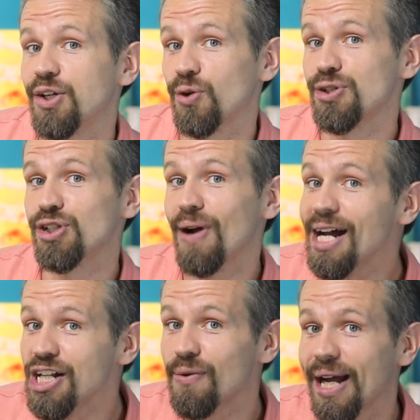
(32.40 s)
in order to
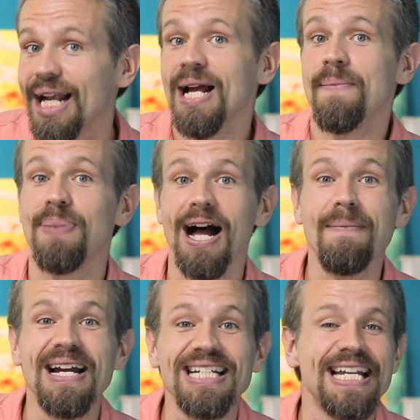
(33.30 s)
graduate,
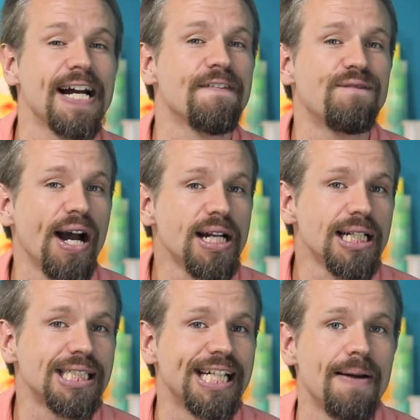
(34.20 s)
Bob had to take a
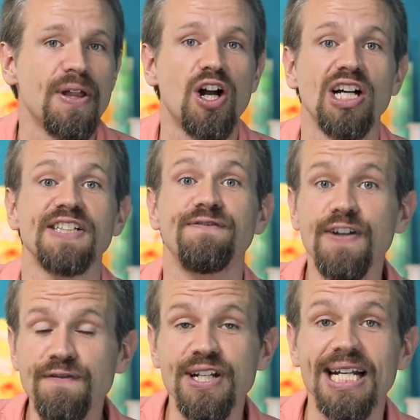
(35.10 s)
final exam that cost
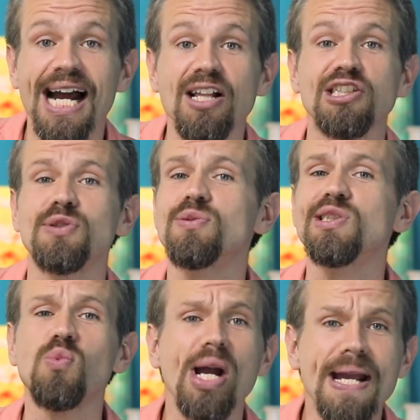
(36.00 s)
$50, which
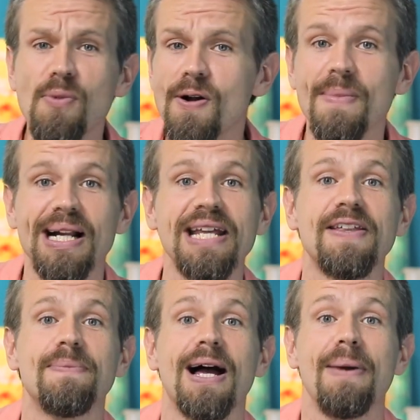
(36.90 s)
was way more money
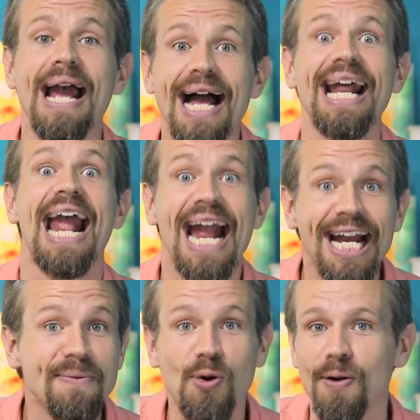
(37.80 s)
than Bob had
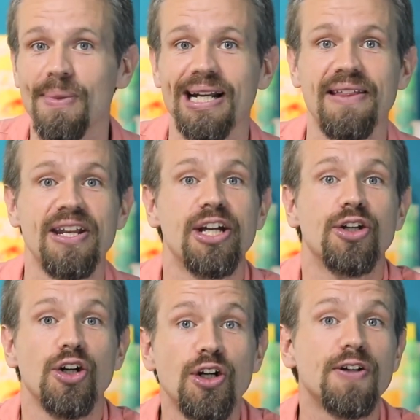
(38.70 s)
and more money than he
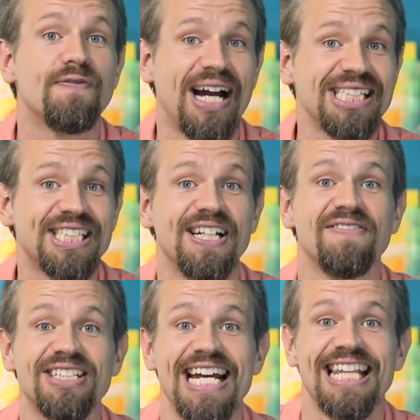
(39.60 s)
could earn fast
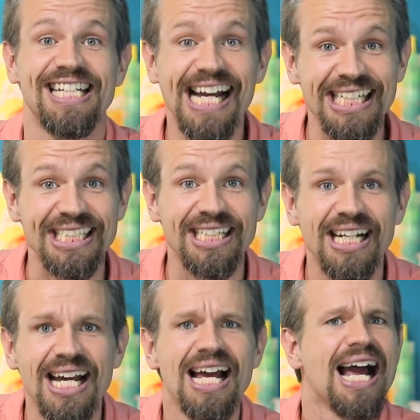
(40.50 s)
enough to take the test.
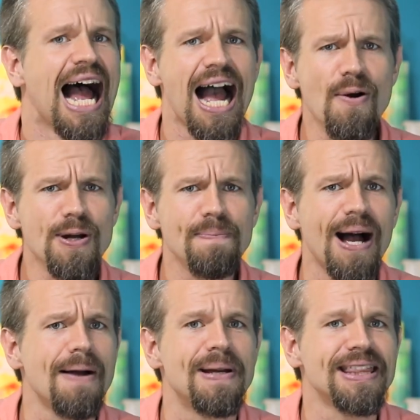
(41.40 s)
How would
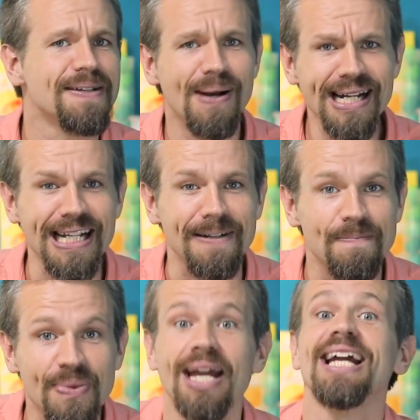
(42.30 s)
Bob get the money?
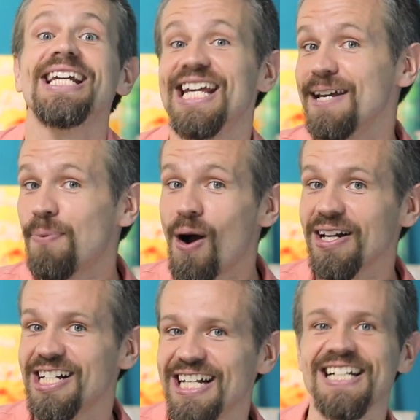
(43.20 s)
Keep
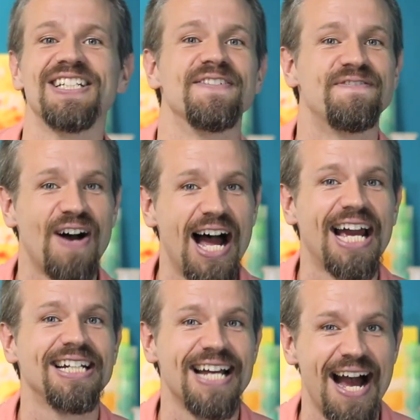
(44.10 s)
watching to
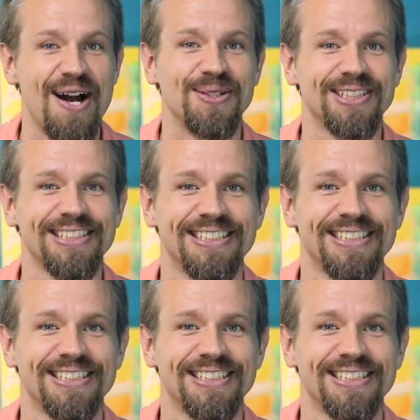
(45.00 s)
find out.